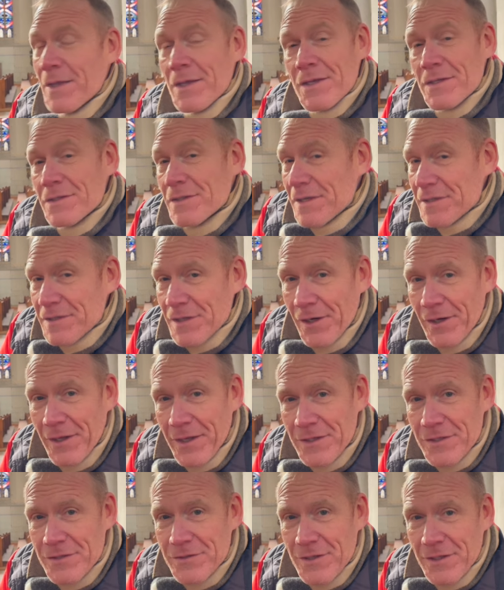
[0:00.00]
So they started
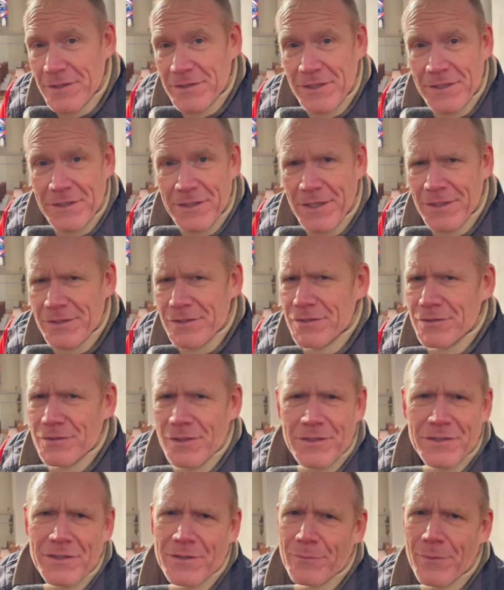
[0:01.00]
construction.
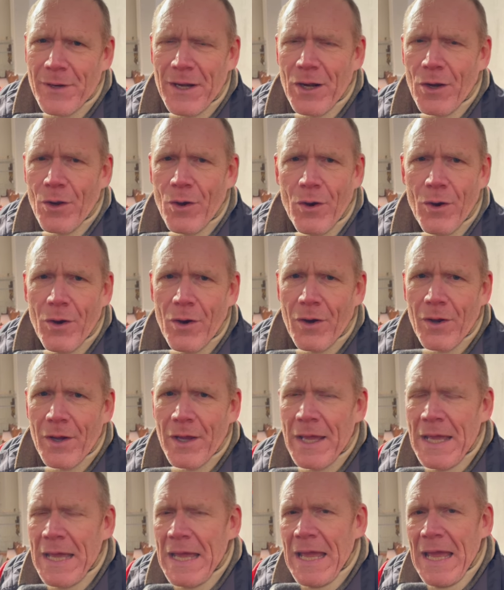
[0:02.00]
Construction went along,
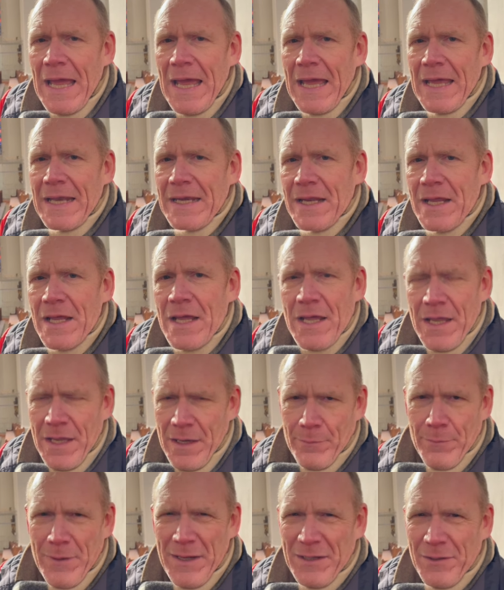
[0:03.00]
and it
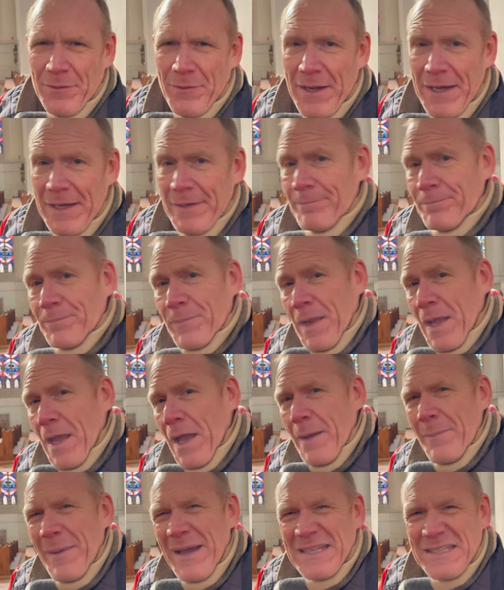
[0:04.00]
went great.
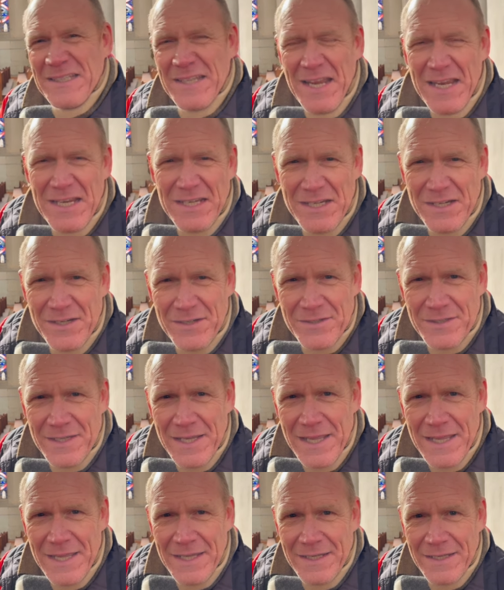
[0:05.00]
About 10 years
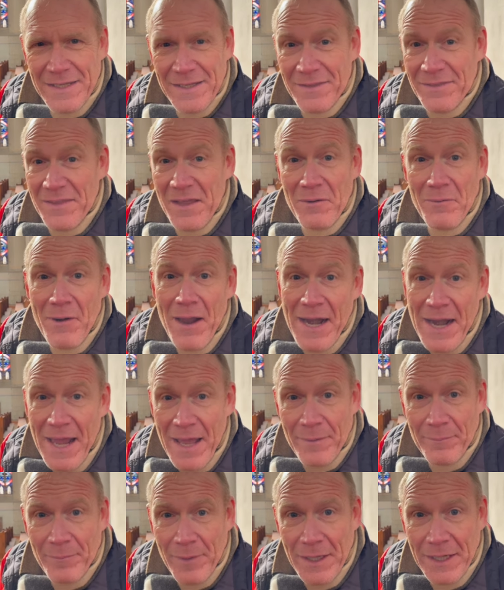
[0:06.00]
in, they ran out
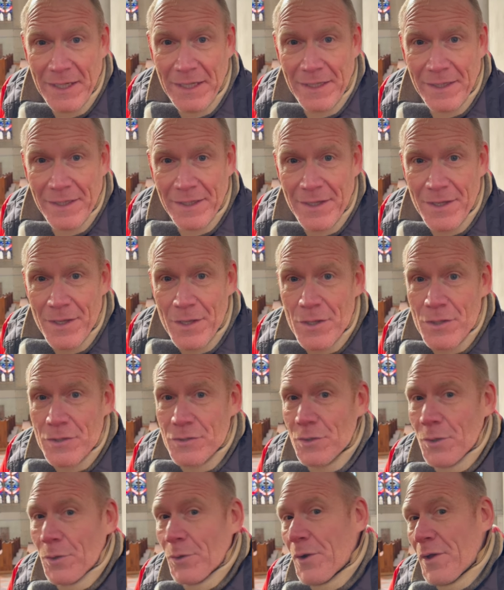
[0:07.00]
of money.
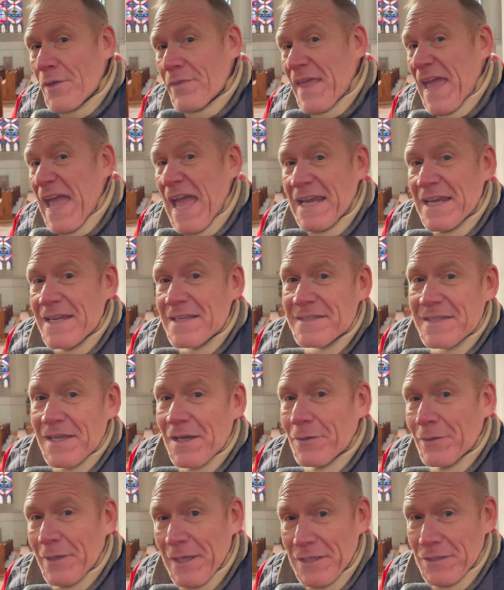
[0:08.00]
So they had to
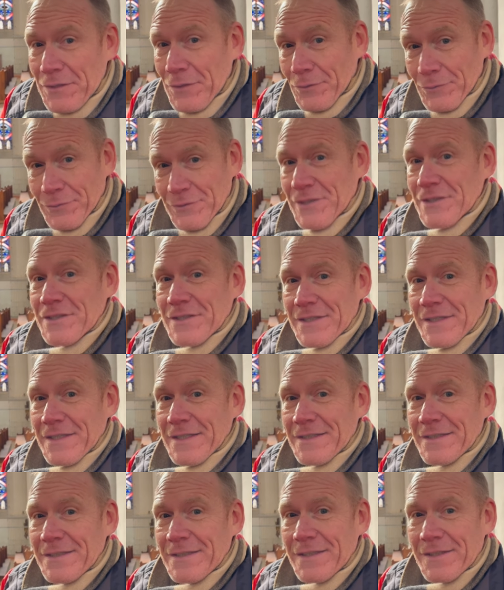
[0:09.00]
sell
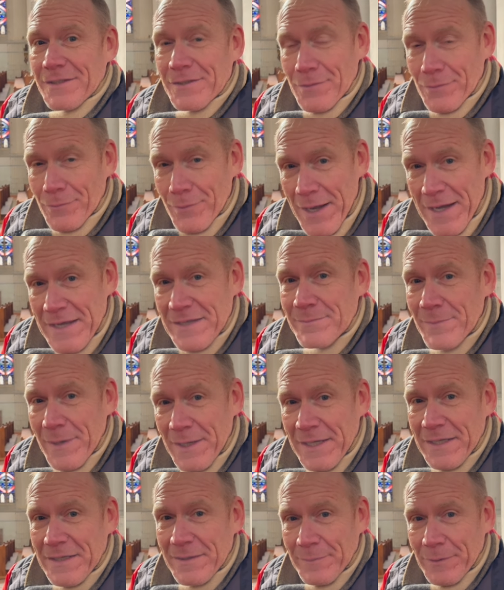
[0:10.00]
indulgences to raise
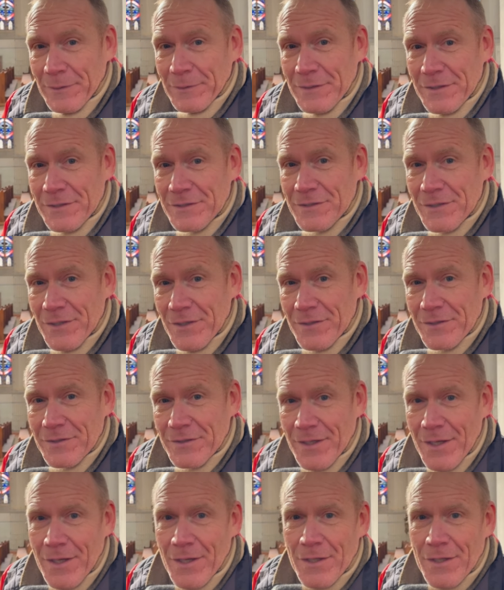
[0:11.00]
money to build this church.